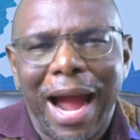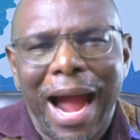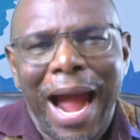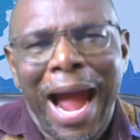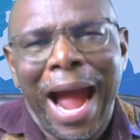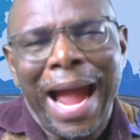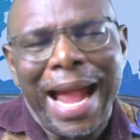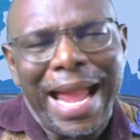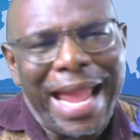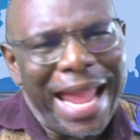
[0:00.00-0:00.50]

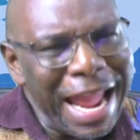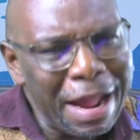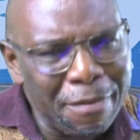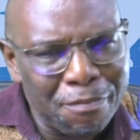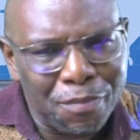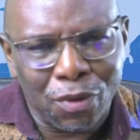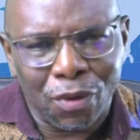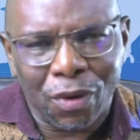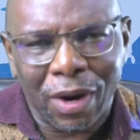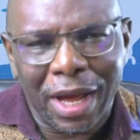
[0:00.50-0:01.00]
are
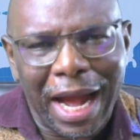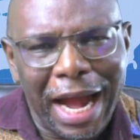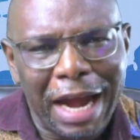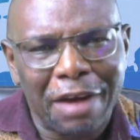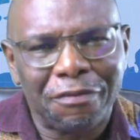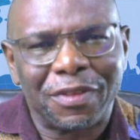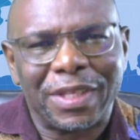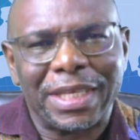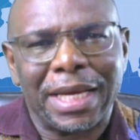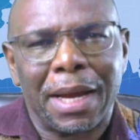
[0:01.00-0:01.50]
able,
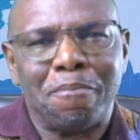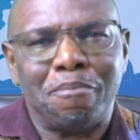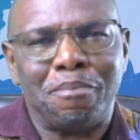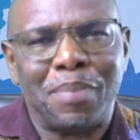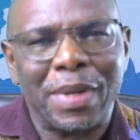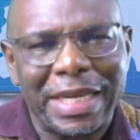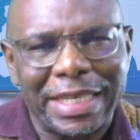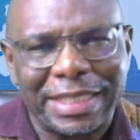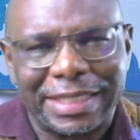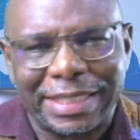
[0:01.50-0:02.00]
have the
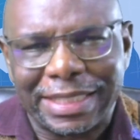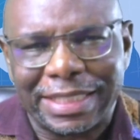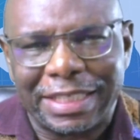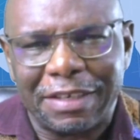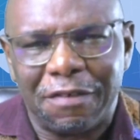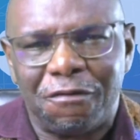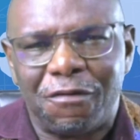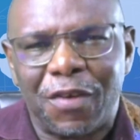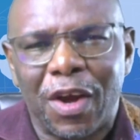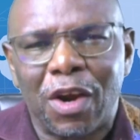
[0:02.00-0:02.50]
ability,
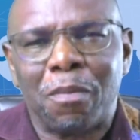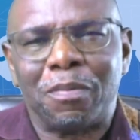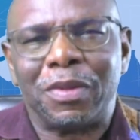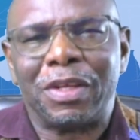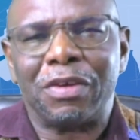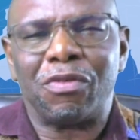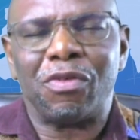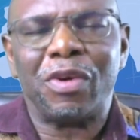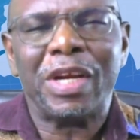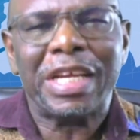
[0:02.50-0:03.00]
develop
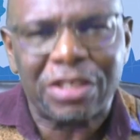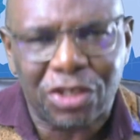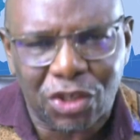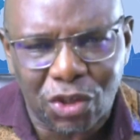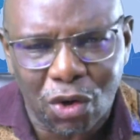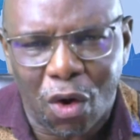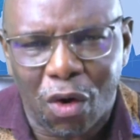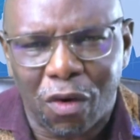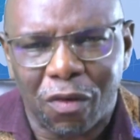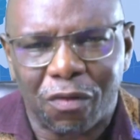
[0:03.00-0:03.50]
the
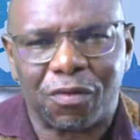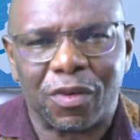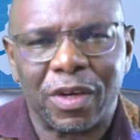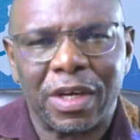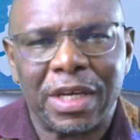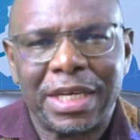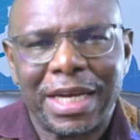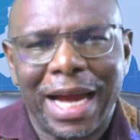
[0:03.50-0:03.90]
resolve